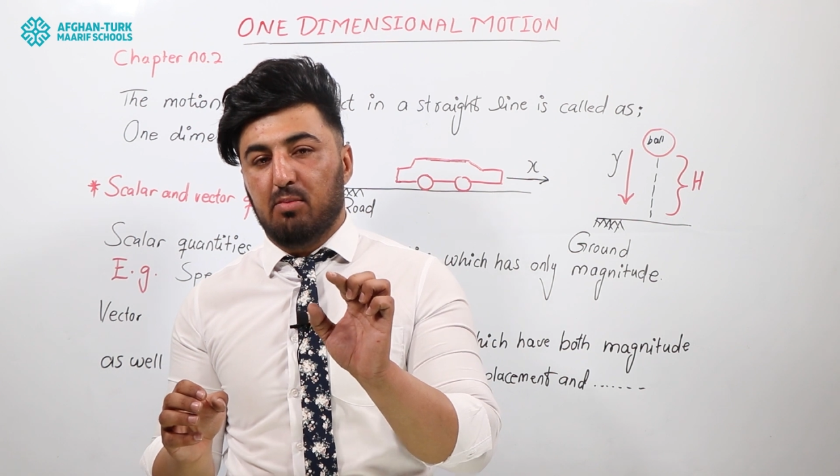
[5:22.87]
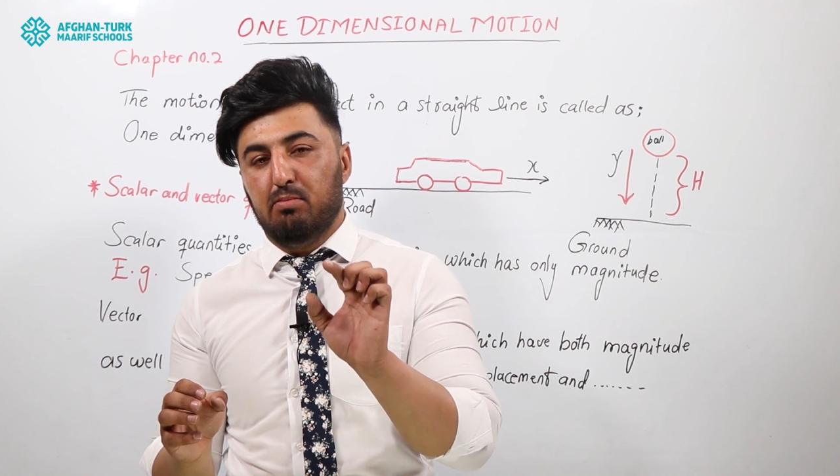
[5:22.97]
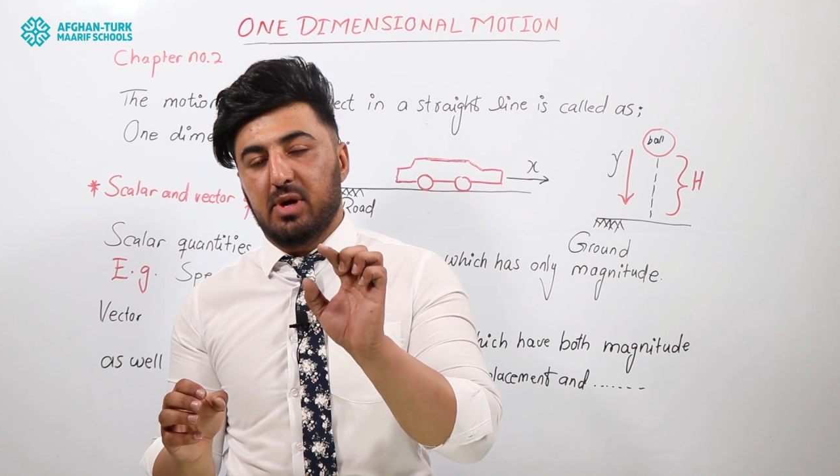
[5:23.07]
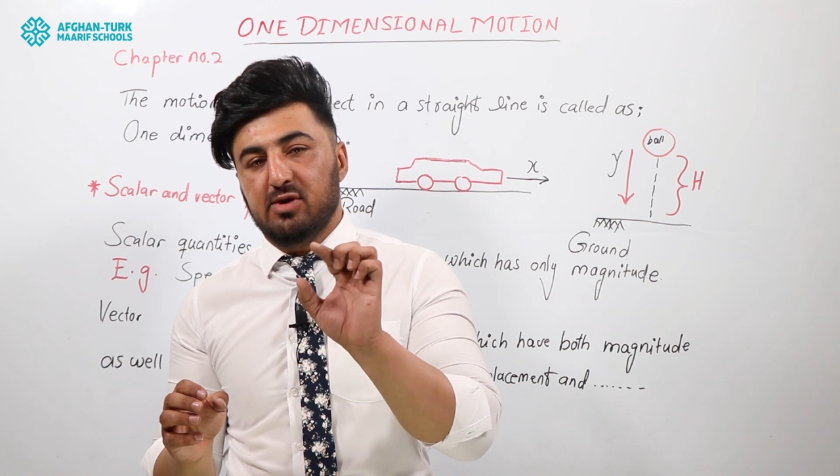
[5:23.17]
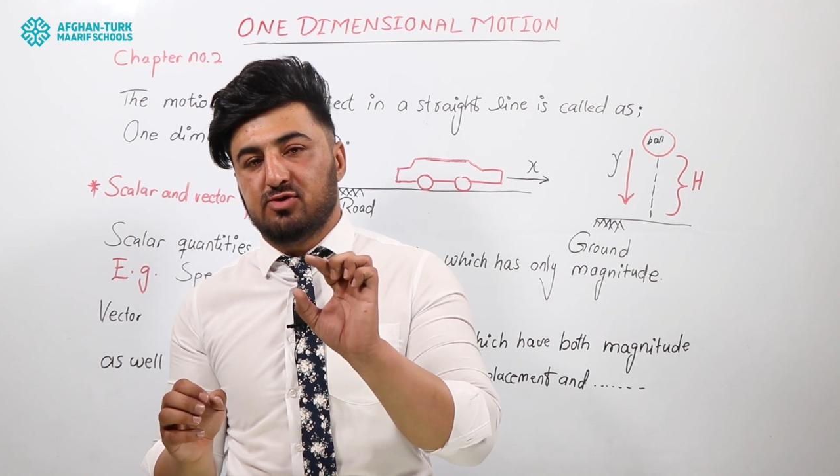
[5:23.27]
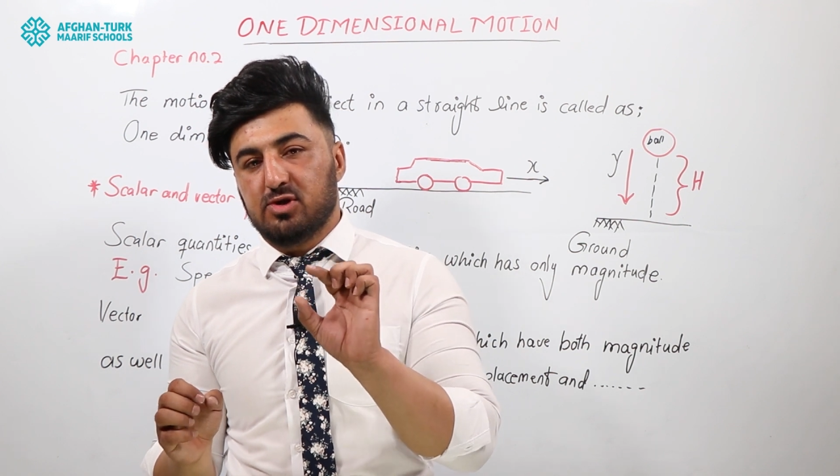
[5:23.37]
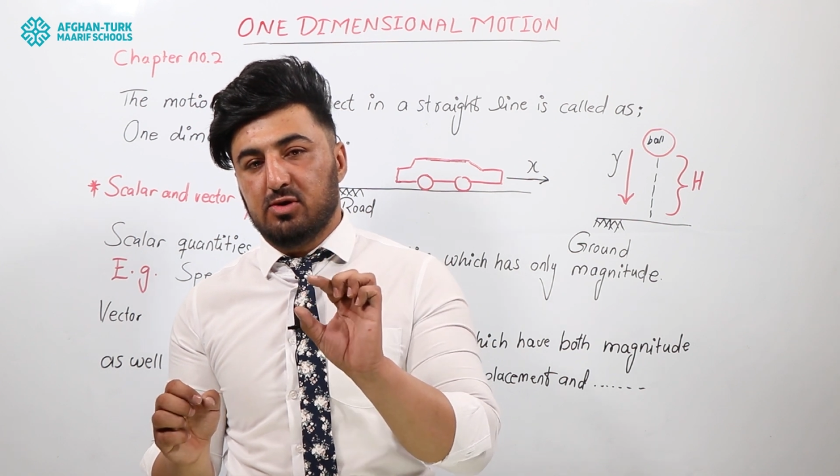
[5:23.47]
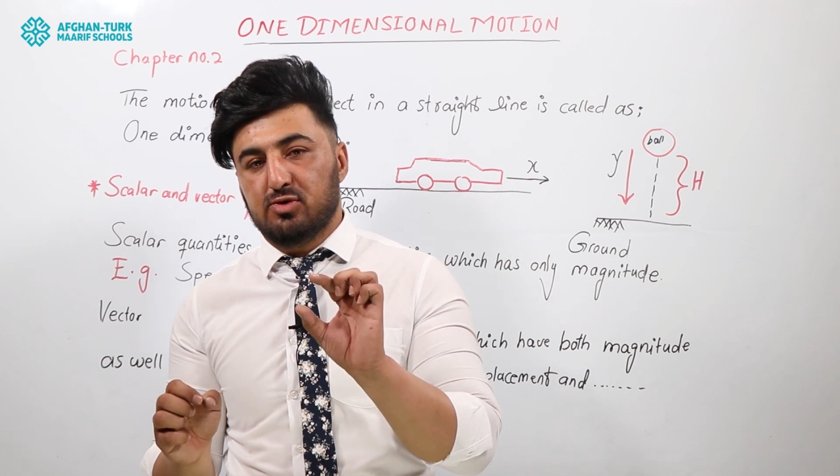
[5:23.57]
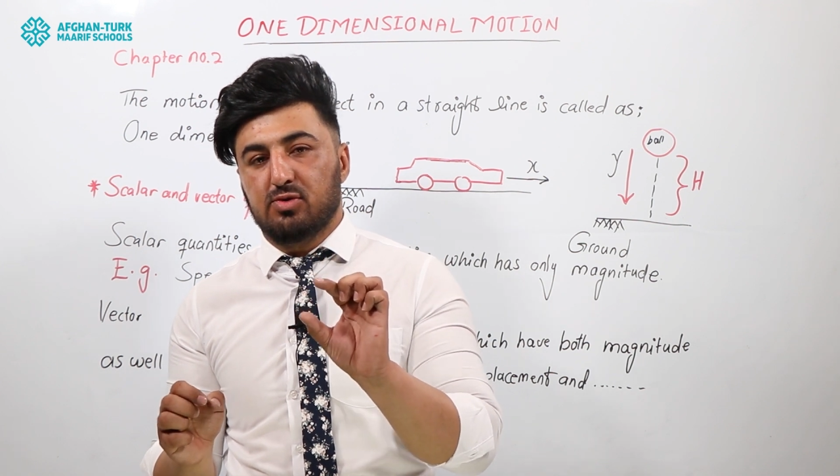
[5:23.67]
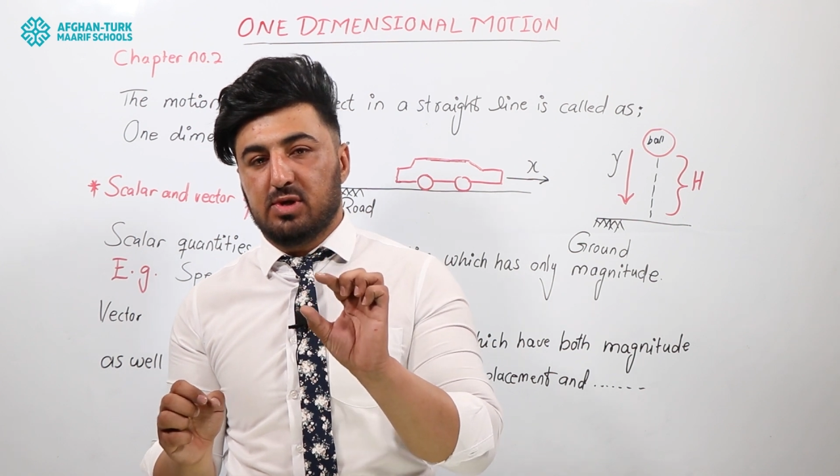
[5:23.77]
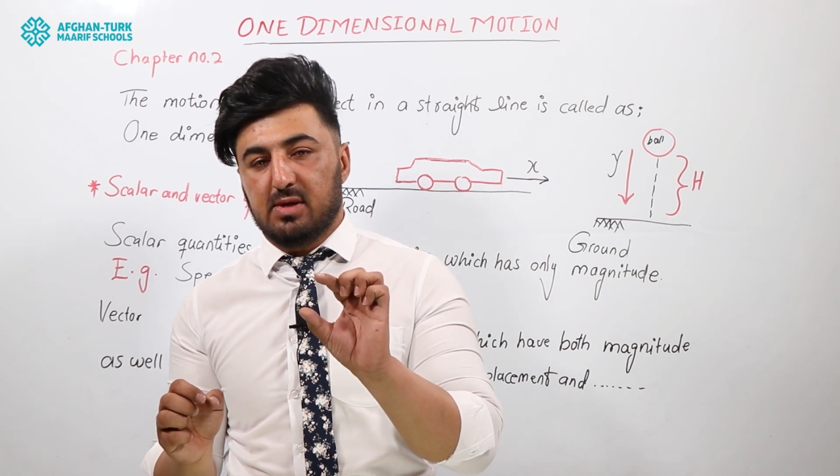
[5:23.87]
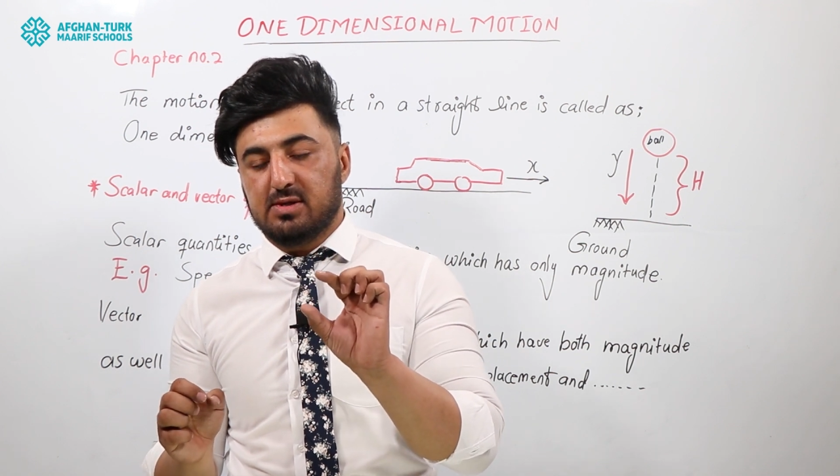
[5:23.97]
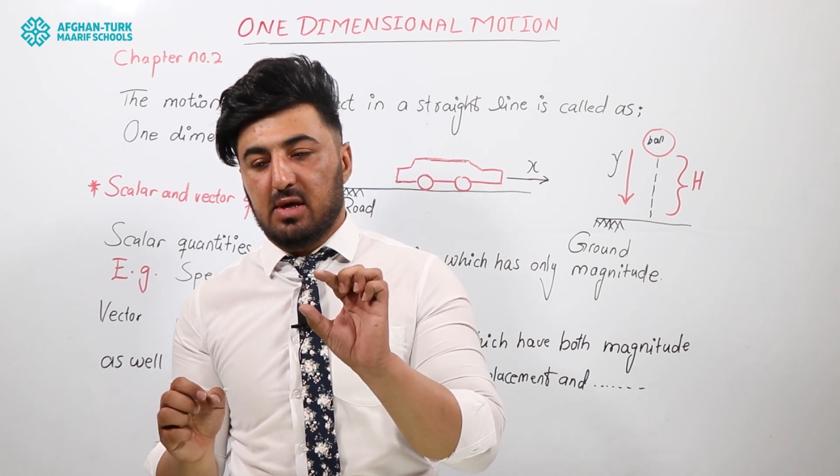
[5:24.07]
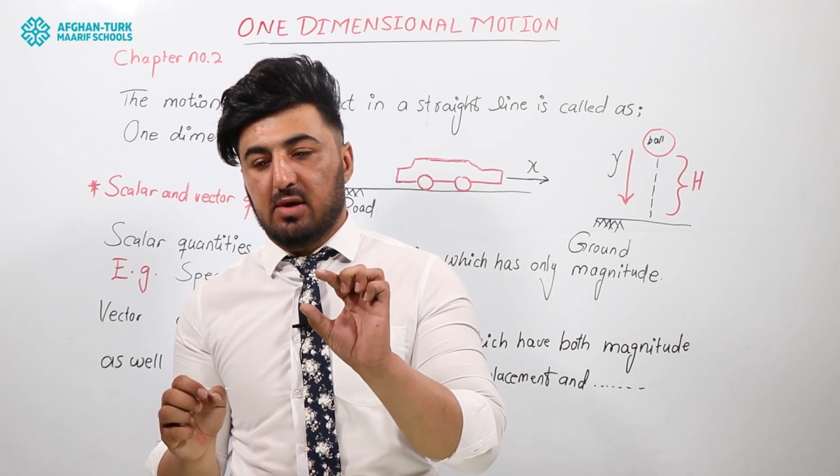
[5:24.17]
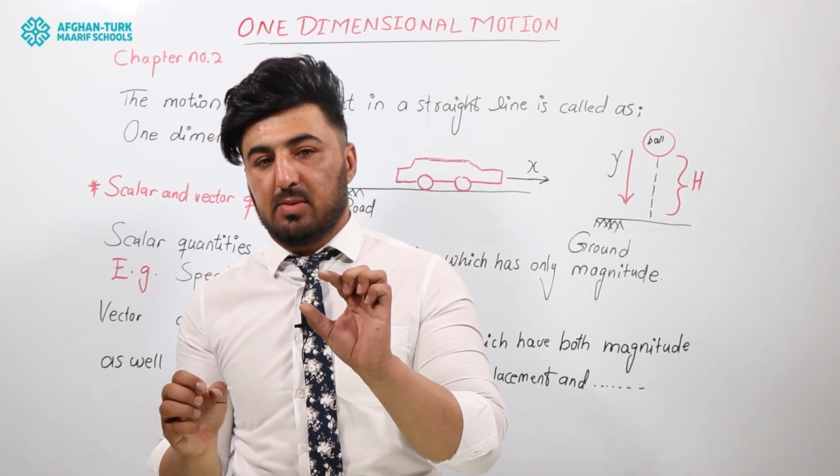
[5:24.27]
mentioned two
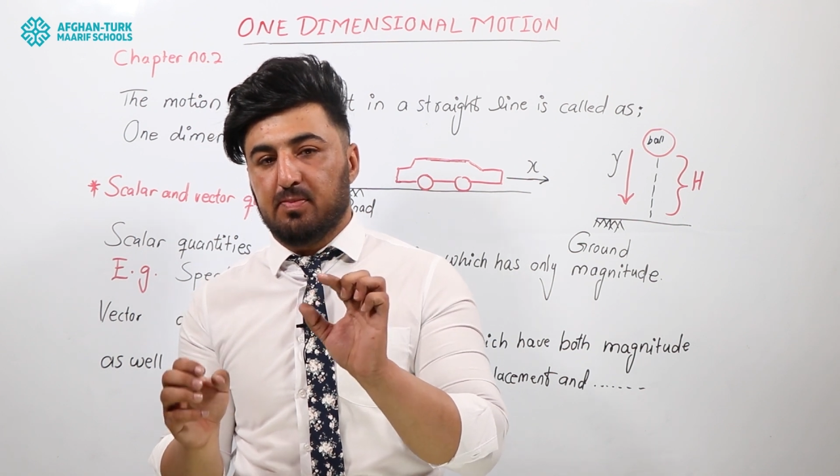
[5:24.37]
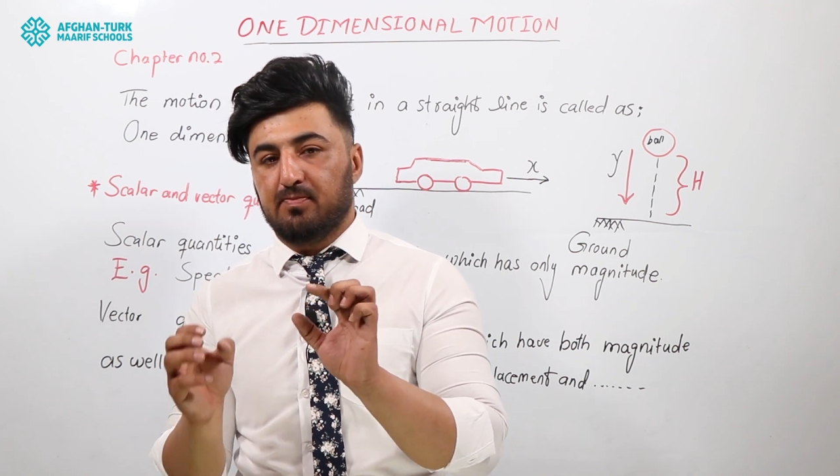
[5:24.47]
things here.